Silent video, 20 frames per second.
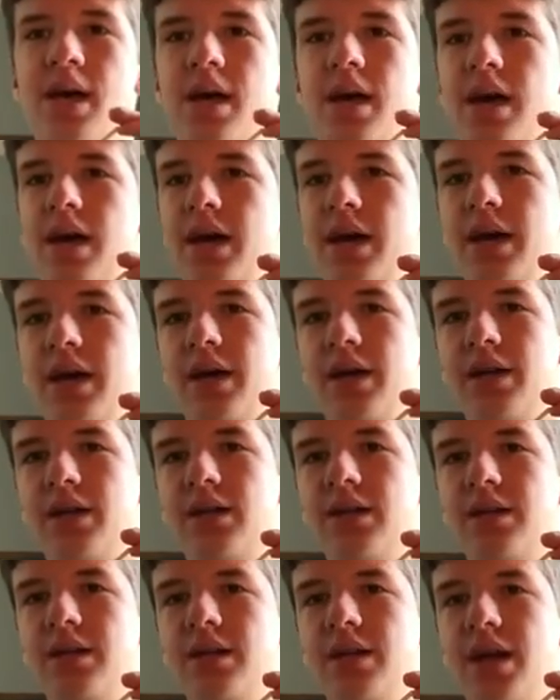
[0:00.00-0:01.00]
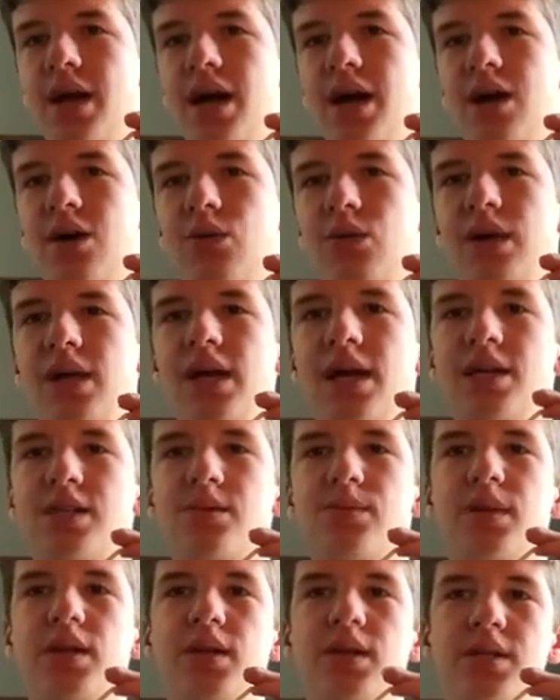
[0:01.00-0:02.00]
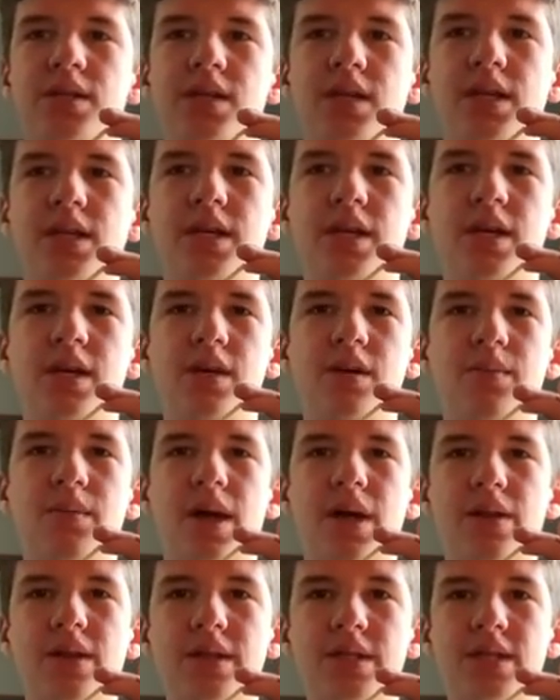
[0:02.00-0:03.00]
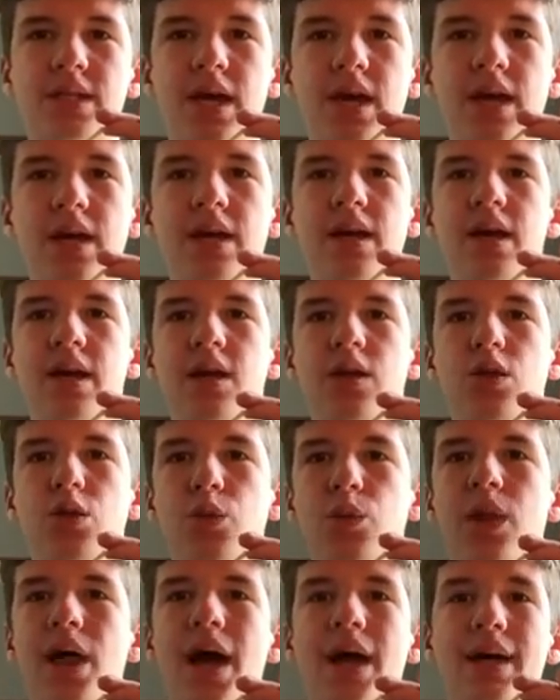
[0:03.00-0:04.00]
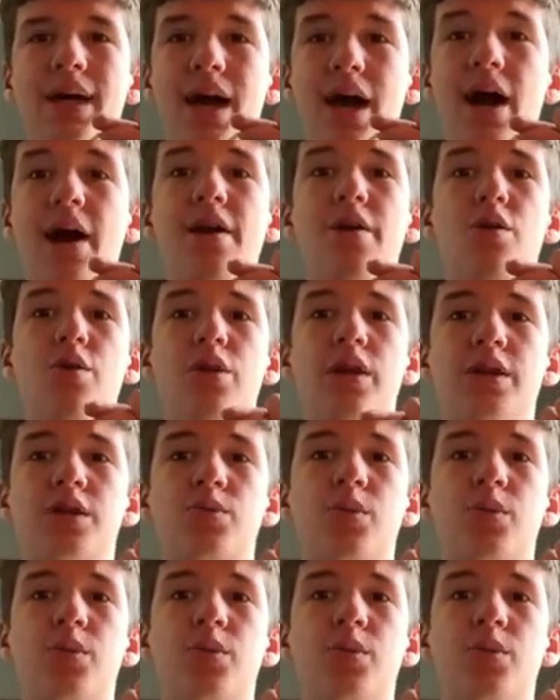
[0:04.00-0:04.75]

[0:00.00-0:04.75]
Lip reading: And now he hasn't been listening to him. Now they say, you lack ire, that's